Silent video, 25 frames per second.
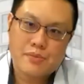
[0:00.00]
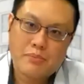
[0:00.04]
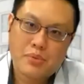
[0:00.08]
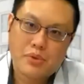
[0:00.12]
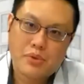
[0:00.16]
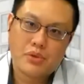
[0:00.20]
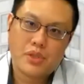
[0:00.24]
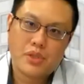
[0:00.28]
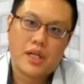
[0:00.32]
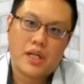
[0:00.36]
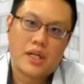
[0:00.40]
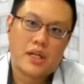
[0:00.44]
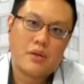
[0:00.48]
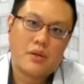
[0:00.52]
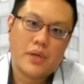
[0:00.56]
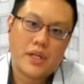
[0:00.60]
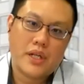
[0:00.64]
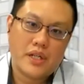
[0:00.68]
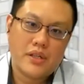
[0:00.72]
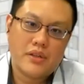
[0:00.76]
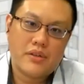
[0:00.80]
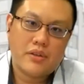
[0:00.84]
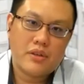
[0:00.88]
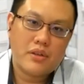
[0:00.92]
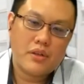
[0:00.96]
product, when
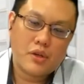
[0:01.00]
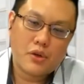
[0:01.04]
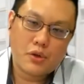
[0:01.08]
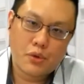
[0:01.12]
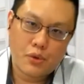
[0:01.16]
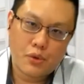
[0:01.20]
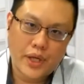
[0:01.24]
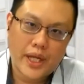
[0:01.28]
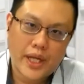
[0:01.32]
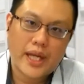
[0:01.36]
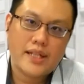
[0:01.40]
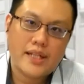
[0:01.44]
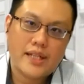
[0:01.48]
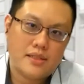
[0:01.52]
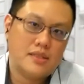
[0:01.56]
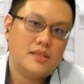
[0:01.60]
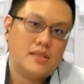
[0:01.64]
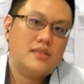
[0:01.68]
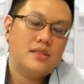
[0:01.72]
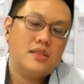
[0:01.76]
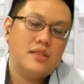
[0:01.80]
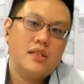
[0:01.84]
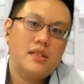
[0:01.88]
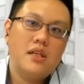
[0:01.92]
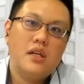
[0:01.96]
it's created
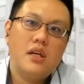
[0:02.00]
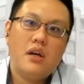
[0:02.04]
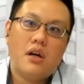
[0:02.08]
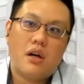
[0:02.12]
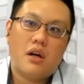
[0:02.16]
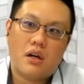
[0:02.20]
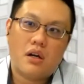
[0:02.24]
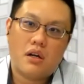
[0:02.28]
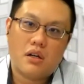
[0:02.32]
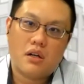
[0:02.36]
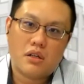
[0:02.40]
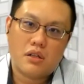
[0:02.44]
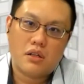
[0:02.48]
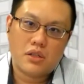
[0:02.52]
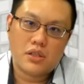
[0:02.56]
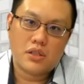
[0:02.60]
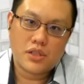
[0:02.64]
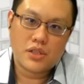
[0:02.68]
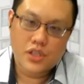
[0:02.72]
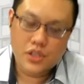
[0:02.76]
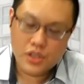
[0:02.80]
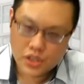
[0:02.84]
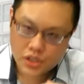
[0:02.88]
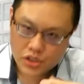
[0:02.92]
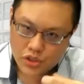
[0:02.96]
or
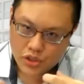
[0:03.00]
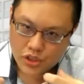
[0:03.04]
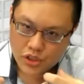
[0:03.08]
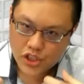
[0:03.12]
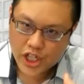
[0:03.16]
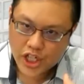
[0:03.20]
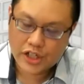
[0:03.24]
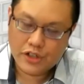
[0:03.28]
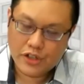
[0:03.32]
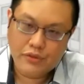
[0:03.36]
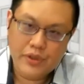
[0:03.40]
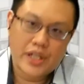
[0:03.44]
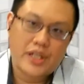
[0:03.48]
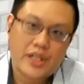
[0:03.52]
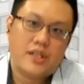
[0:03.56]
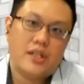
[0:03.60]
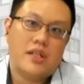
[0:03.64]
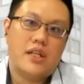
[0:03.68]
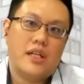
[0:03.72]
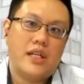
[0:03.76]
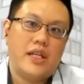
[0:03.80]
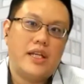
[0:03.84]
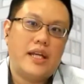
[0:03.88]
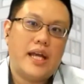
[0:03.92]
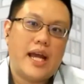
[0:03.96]
generated,
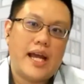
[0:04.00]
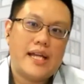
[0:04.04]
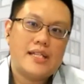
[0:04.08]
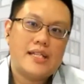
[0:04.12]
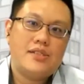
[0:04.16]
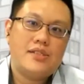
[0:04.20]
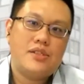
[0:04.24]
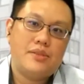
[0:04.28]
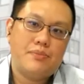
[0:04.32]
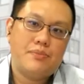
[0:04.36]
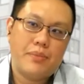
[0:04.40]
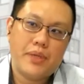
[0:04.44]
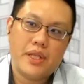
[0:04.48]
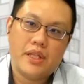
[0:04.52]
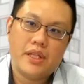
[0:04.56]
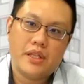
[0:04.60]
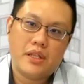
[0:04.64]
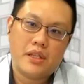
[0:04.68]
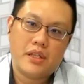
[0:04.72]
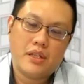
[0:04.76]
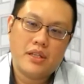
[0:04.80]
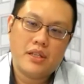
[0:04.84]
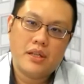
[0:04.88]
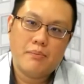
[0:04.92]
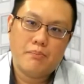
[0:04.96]
it has been
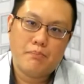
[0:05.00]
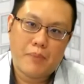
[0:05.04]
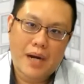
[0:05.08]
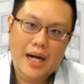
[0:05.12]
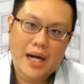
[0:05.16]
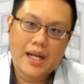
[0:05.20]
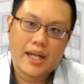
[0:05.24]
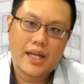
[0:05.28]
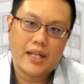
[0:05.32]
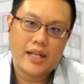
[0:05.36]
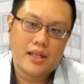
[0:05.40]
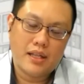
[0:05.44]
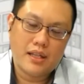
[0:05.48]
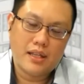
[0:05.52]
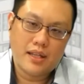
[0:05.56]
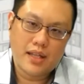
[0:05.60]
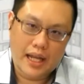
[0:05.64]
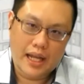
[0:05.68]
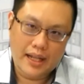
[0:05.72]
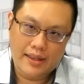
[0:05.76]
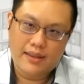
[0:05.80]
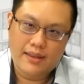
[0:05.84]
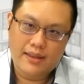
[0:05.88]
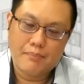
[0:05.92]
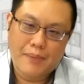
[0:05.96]
market
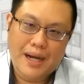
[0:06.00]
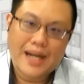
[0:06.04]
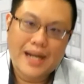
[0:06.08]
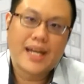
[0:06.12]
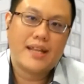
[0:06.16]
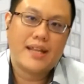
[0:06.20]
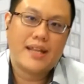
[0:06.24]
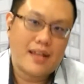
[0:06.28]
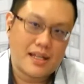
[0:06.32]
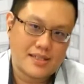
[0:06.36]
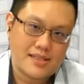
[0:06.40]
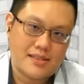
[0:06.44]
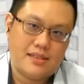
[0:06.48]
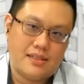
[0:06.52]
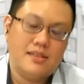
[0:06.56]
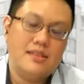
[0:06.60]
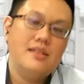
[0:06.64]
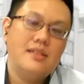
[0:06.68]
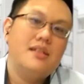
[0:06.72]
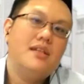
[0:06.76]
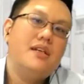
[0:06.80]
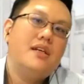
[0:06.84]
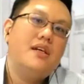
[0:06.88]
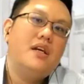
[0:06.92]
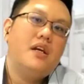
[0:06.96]
tested.
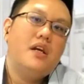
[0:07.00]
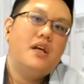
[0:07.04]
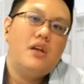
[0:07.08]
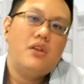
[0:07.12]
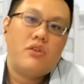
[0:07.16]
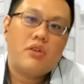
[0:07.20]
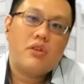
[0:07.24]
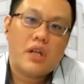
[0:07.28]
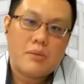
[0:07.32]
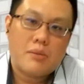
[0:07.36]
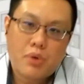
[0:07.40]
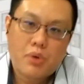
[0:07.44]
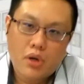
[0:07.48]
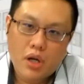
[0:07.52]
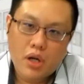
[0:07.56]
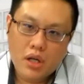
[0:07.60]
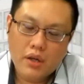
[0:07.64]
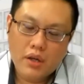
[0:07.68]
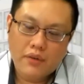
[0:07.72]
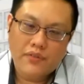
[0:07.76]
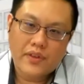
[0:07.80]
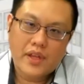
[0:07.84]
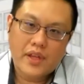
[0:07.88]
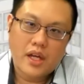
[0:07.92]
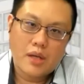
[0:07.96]
So at the point
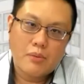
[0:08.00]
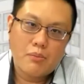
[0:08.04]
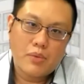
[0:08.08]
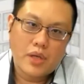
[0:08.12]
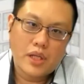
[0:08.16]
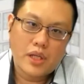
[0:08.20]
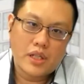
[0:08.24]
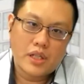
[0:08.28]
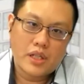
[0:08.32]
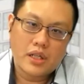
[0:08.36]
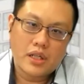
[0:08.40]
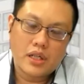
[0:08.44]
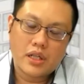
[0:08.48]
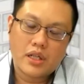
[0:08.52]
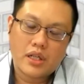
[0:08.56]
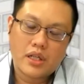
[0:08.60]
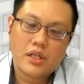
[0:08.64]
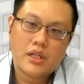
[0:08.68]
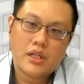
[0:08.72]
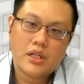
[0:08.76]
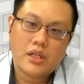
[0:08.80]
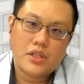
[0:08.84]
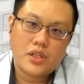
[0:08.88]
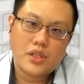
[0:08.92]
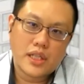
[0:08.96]
of time when
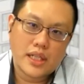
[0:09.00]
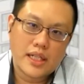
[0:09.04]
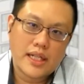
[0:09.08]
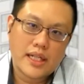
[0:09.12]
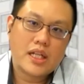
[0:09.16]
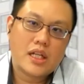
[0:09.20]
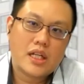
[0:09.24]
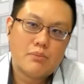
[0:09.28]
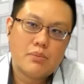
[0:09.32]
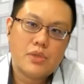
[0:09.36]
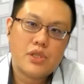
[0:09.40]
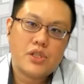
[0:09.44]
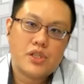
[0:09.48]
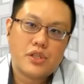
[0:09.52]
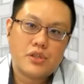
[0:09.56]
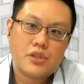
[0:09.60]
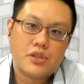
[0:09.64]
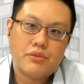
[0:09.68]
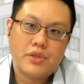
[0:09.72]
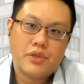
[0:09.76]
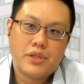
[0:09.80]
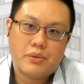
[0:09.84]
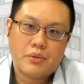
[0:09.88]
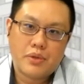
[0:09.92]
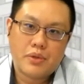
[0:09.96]
Elite Commercial
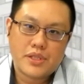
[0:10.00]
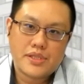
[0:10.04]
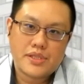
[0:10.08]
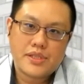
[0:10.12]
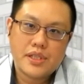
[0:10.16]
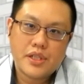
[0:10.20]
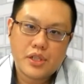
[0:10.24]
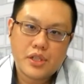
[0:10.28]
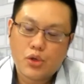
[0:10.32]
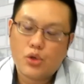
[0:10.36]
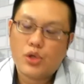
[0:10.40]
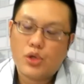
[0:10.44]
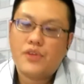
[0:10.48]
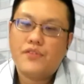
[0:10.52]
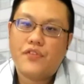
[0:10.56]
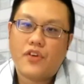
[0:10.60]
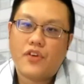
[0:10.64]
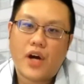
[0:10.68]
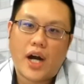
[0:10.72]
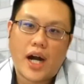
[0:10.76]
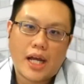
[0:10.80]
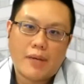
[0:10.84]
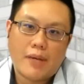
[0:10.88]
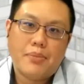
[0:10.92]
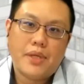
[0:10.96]
REIT was going for
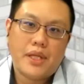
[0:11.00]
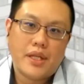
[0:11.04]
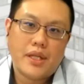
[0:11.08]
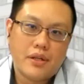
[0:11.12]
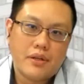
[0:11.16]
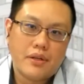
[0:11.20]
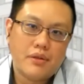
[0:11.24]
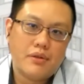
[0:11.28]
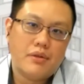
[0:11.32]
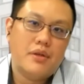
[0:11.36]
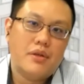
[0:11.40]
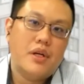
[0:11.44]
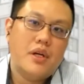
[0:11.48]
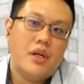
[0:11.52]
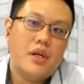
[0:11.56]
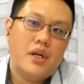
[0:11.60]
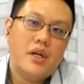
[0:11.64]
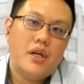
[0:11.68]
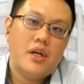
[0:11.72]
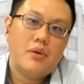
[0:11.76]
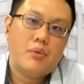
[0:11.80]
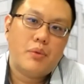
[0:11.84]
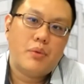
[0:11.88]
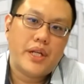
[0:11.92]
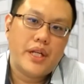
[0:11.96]
IPO,
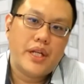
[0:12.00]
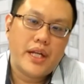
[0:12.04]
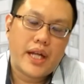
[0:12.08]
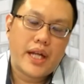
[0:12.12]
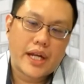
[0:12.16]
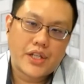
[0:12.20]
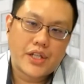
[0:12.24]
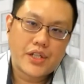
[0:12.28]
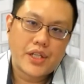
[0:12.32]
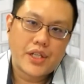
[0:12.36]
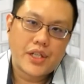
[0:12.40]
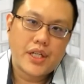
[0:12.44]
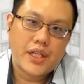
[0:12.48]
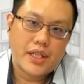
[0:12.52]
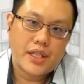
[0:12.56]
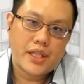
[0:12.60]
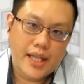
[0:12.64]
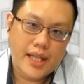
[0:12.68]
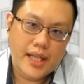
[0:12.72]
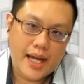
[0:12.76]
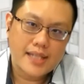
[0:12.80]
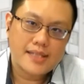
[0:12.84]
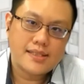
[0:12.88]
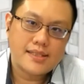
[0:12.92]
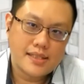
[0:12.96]
we did actually
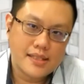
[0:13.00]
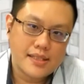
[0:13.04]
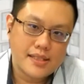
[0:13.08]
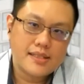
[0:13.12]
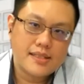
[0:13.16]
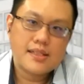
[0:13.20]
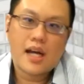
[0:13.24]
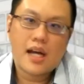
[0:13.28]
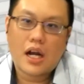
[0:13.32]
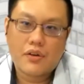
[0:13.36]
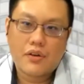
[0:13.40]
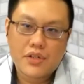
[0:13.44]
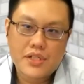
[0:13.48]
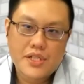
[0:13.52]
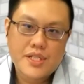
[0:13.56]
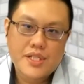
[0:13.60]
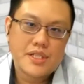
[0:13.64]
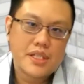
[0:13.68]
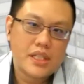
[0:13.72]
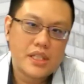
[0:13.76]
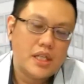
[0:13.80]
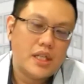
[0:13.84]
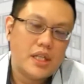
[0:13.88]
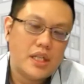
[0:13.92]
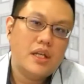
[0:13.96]
test this
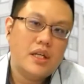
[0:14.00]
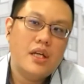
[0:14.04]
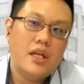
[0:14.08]
currency